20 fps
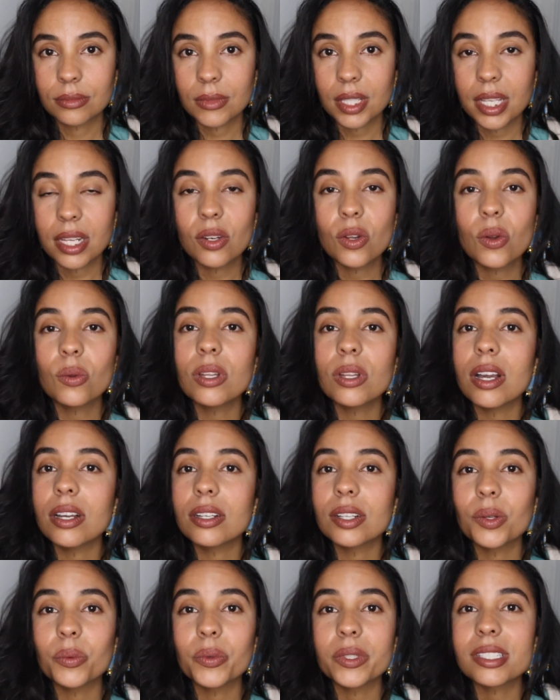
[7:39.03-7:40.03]
It no
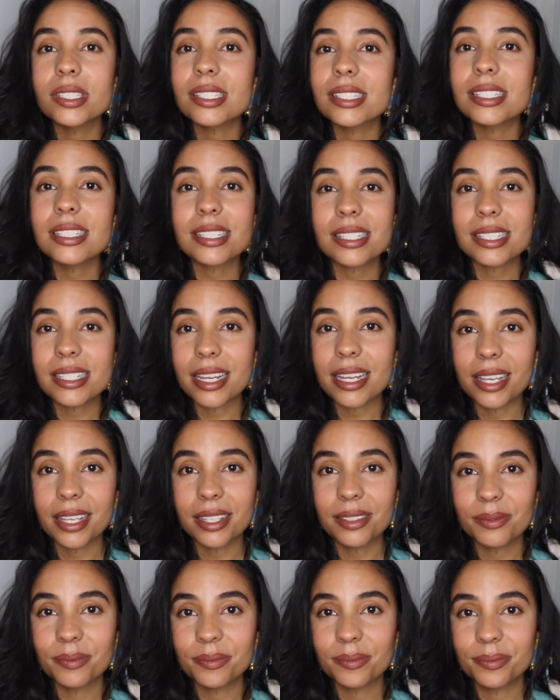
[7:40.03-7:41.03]
longer wants to stay.
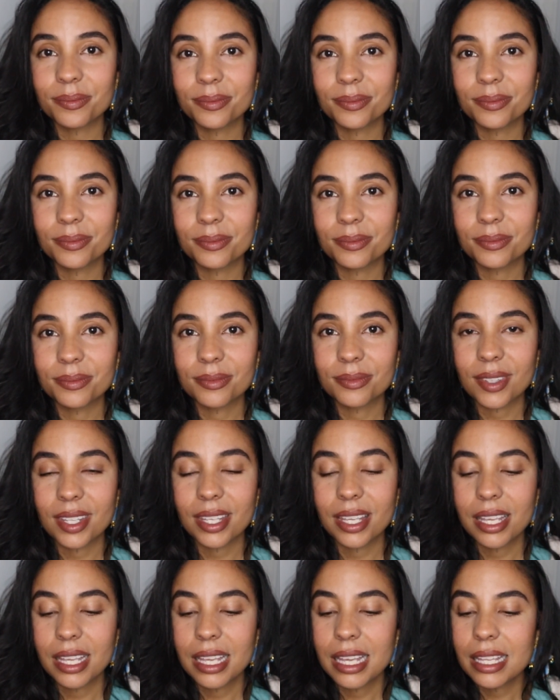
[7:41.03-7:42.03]

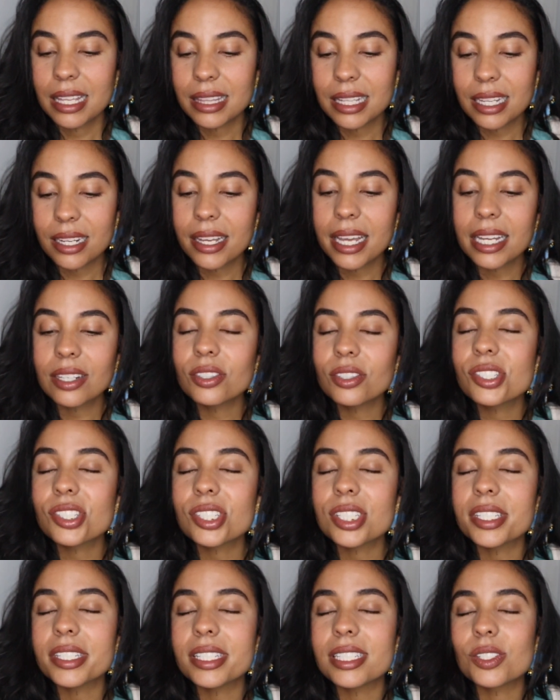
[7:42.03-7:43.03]
That
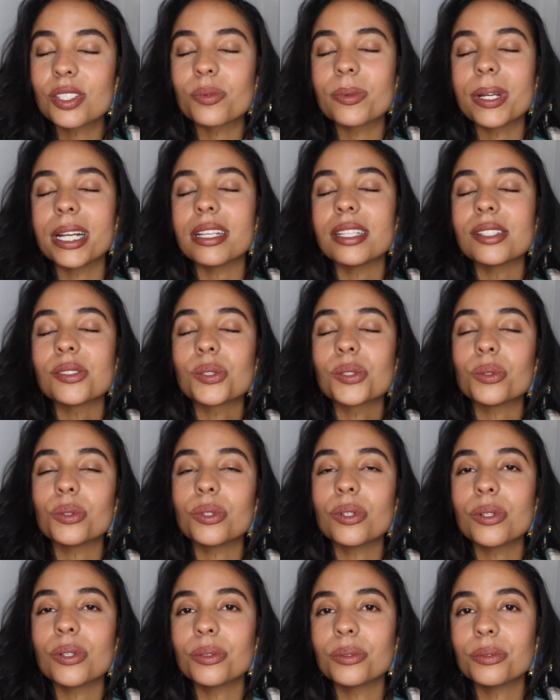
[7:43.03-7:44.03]
energy is ready to
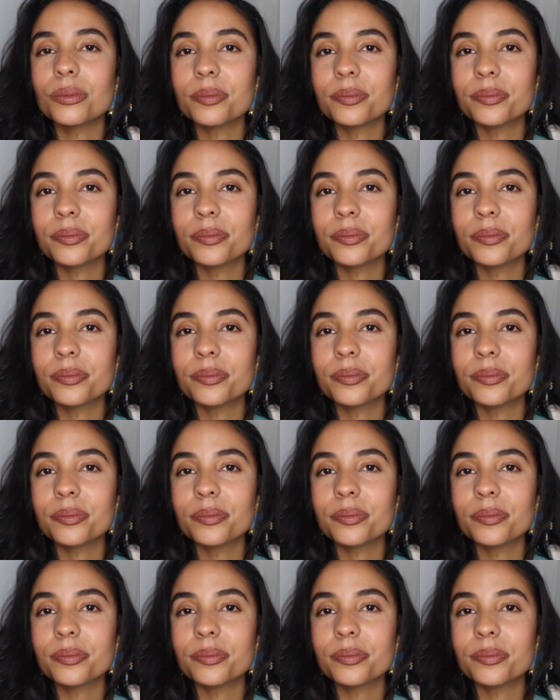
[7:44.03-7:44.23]
go.